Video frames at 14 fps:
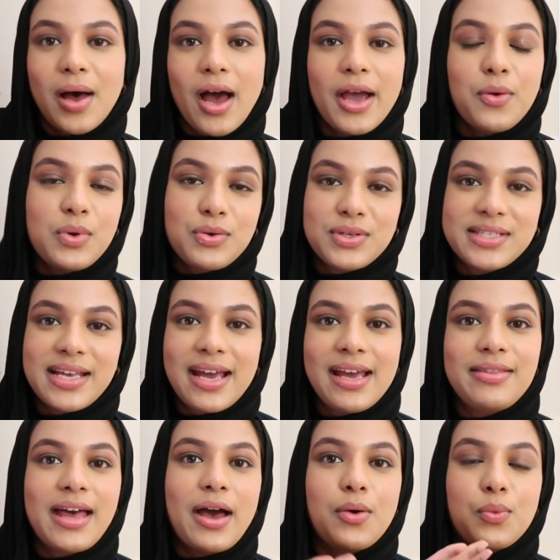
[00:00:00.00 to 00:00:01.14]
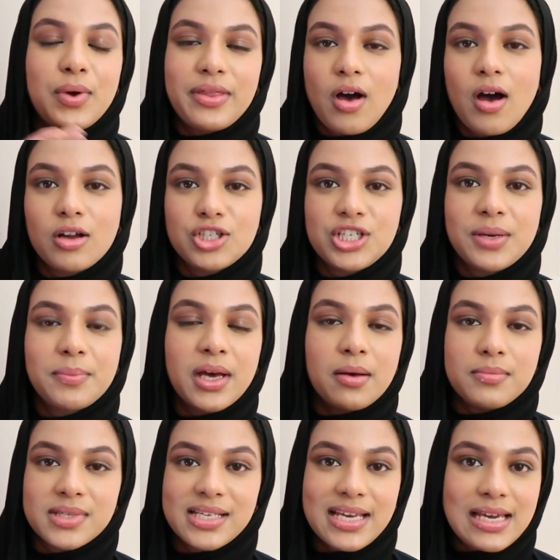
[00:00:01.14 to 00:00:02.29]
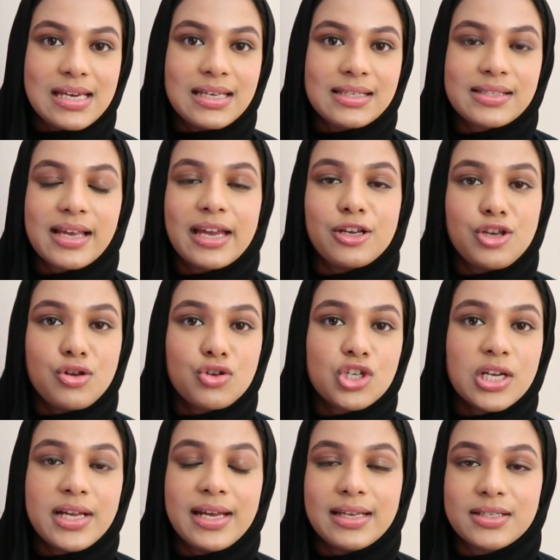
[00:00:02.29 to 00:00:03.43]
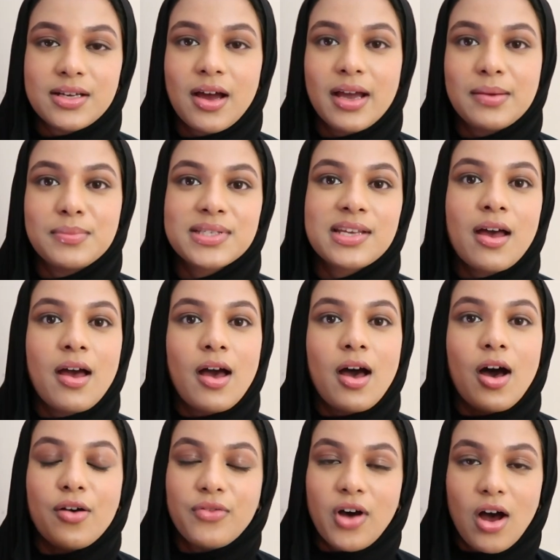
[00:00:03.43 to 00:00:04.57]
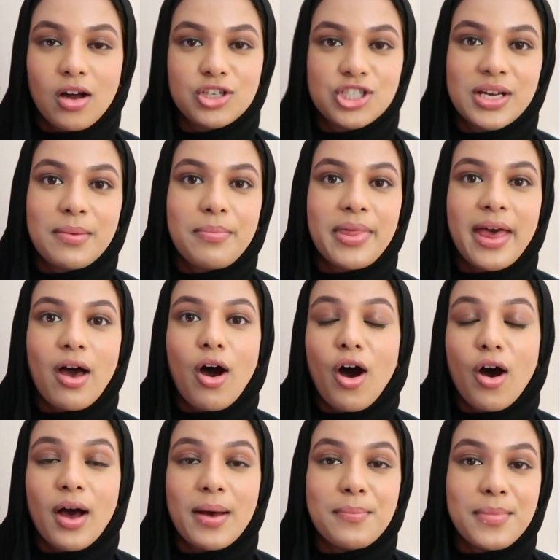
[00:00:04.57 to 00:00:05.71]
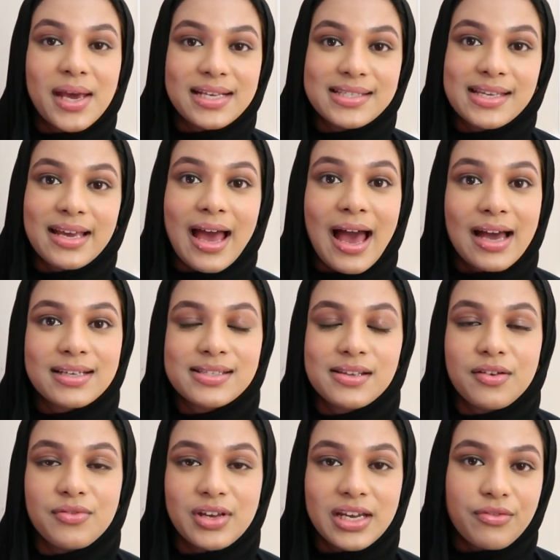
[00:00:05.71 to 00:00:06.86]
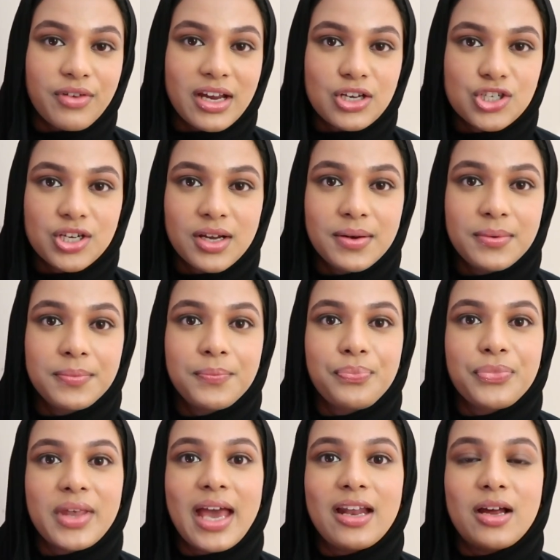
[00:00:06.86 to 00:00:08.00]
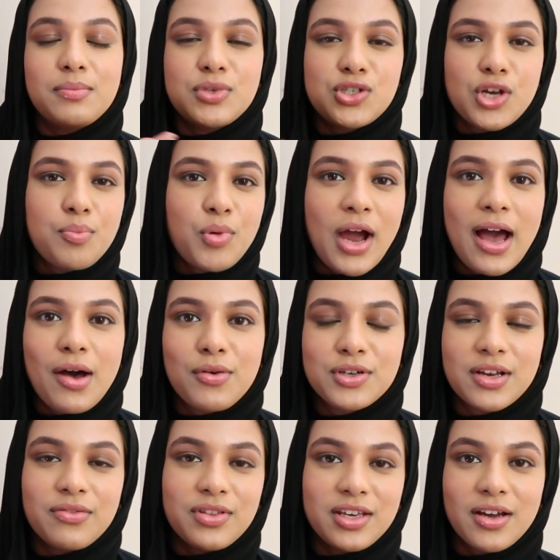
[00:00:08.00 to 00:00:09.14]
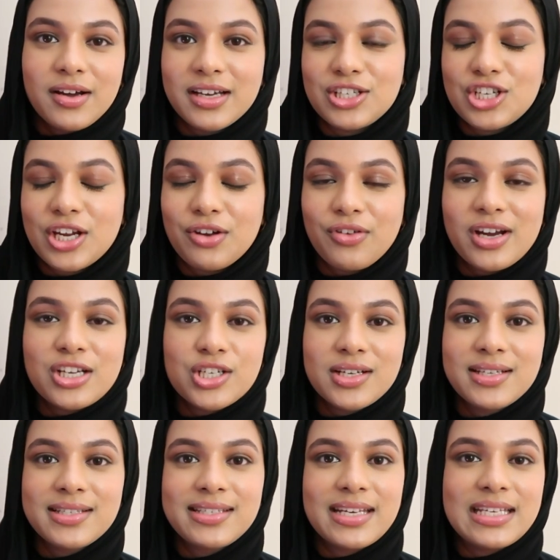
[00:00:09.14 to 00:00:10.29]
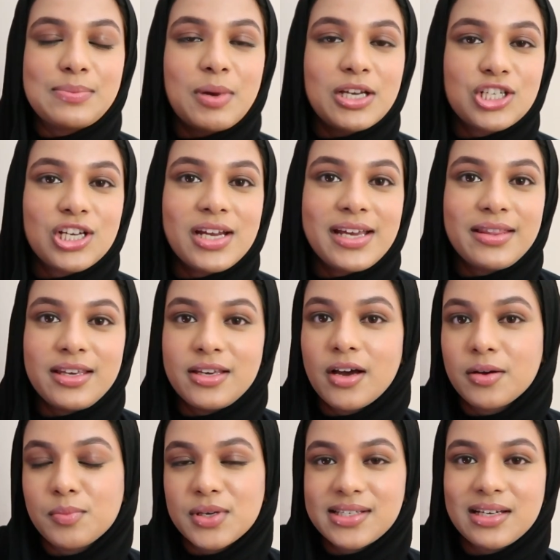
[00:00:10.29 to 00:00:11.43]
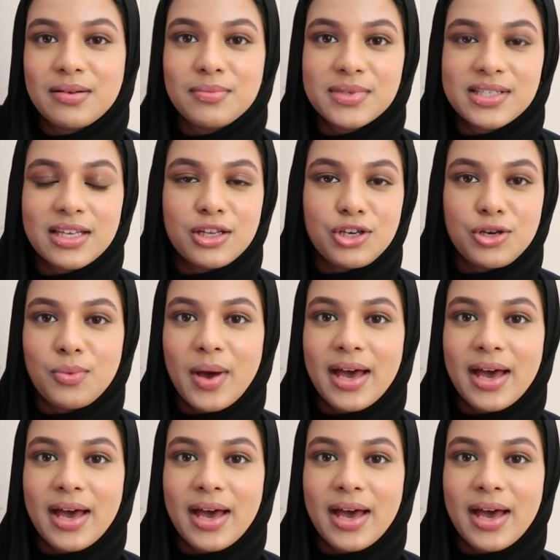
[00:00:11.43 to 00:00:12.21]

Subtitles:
But I will say that with hardship comes ease, and usually in times of hardship there are amazing acts of innovation. And I'm so proud of the younger generations, especially the young Muslims in the